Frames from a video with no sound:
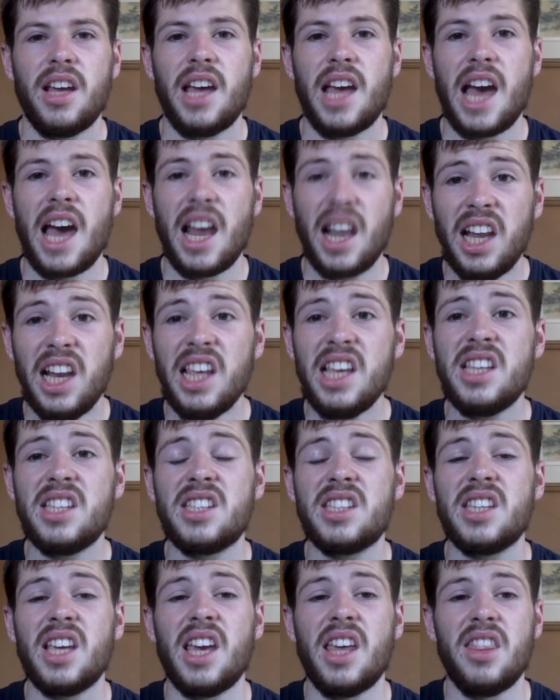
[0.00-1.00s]
at
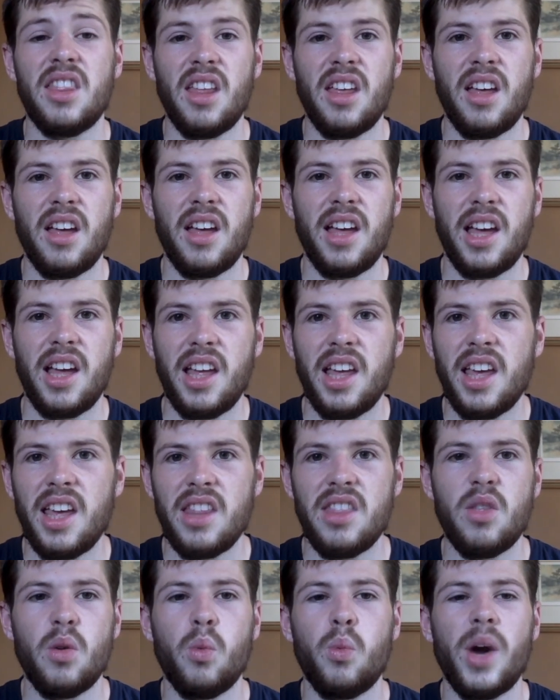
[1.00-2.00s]
least in the
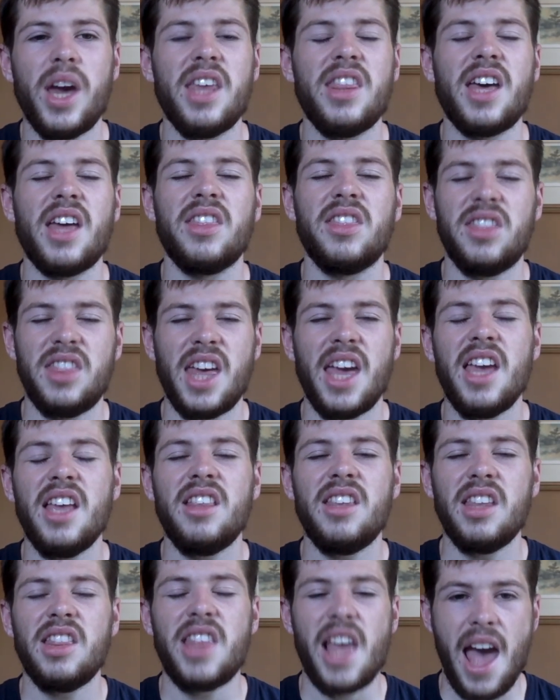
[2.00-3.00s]
way that they
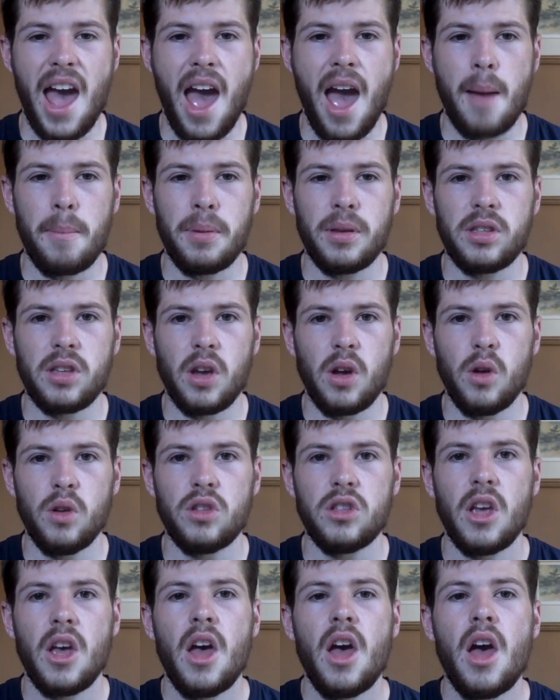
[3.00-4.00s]
did their
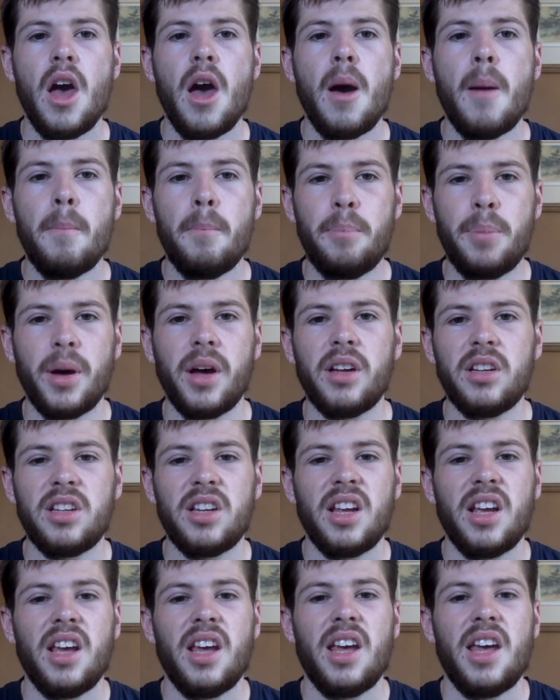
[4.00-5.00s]
episodes, but
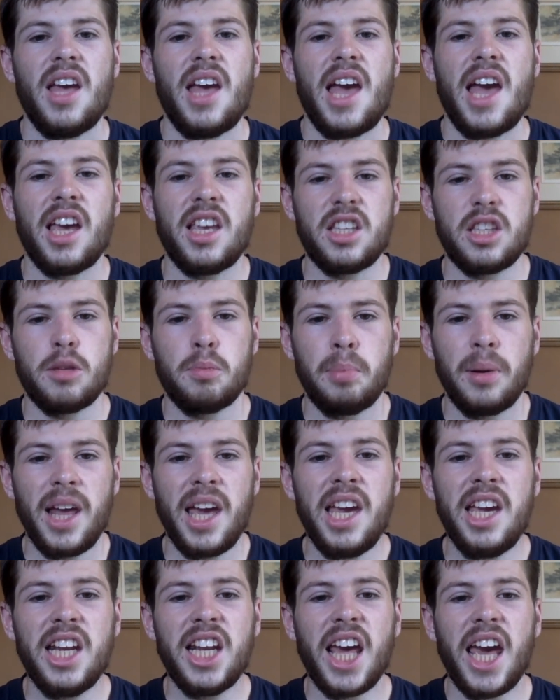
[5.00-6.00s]

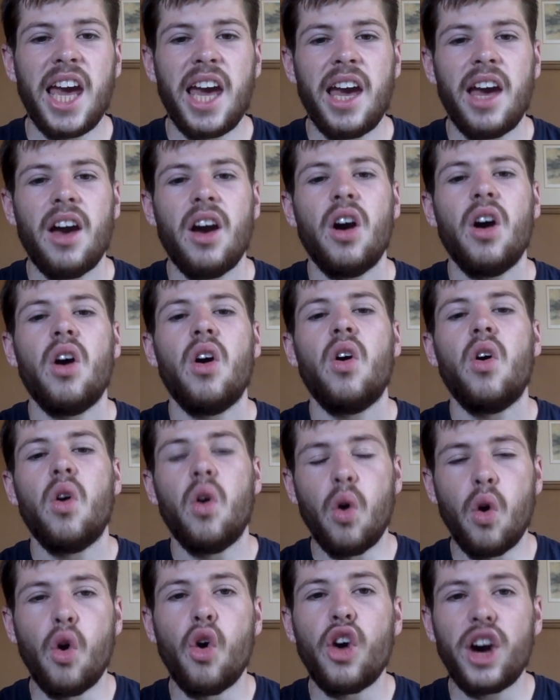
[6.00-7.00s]
explain it,
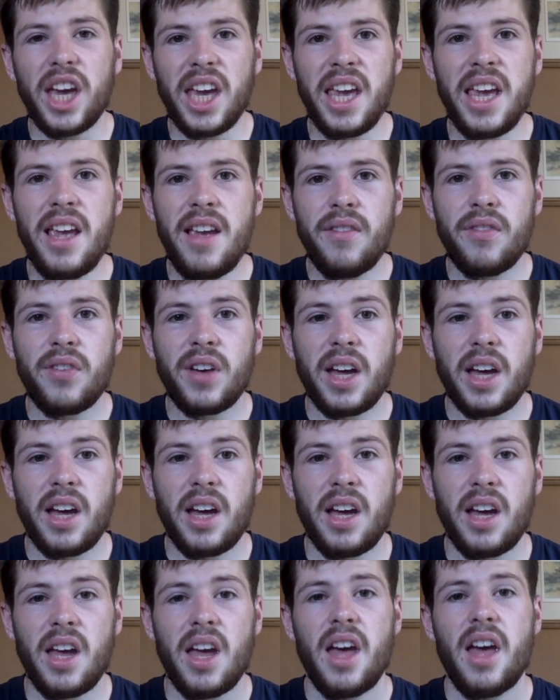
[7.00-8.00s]
or
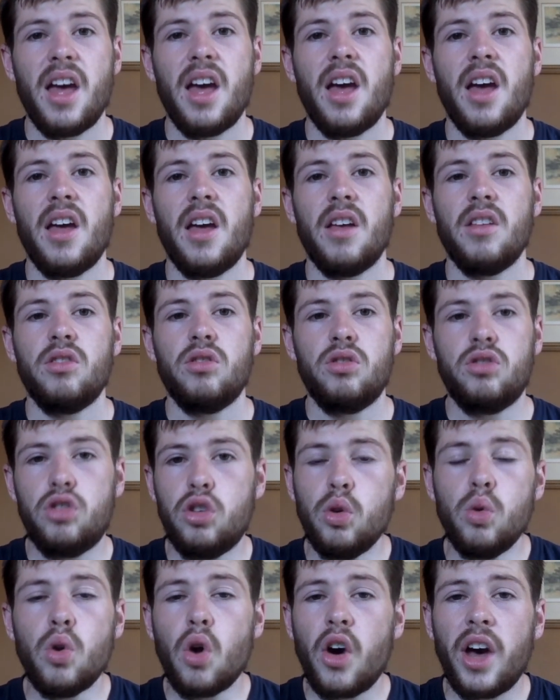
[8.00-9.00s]
either
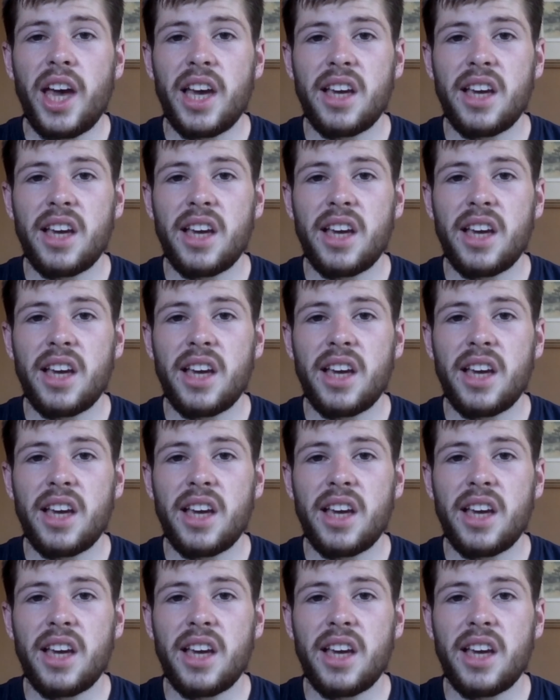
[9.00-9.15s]
do not